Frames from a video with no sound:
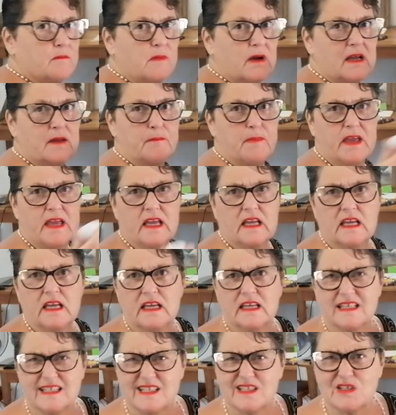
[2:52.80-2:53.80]
my
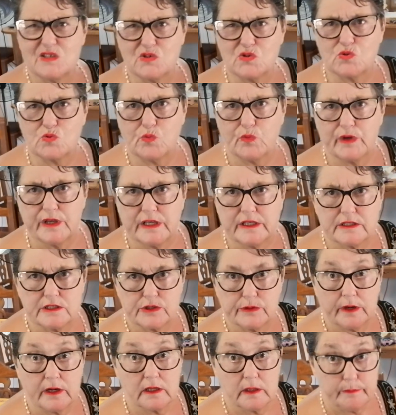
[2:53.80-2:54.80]
pancakes sweet,
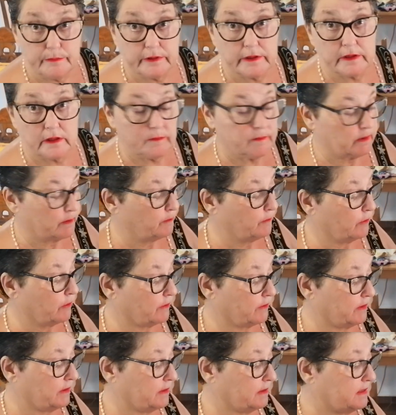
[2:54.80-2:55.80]
so I'm gonna put a little bit more
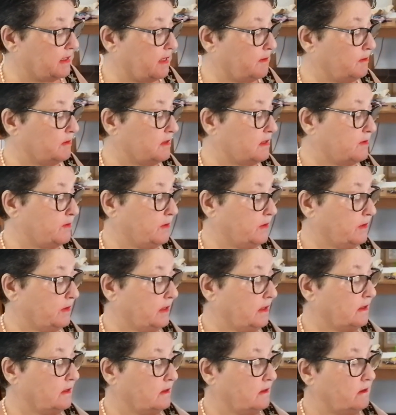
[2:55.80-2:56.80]
than a tablespoon
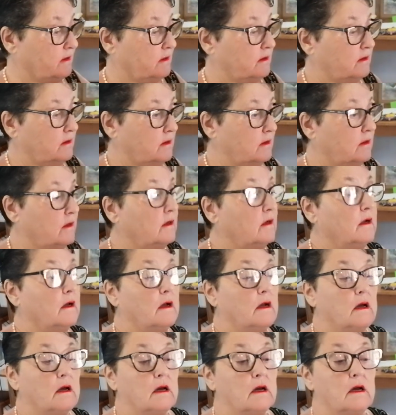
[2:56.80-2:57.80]
in.
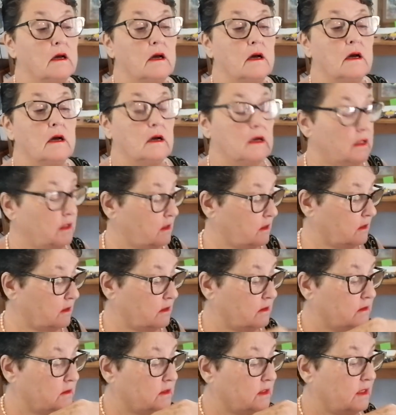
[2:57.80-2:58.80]
There.
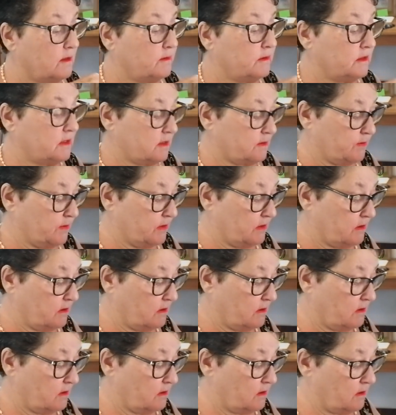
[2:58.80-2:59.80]

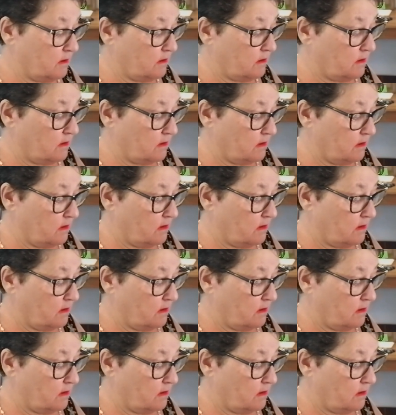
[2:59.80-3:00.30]
Tablespoon,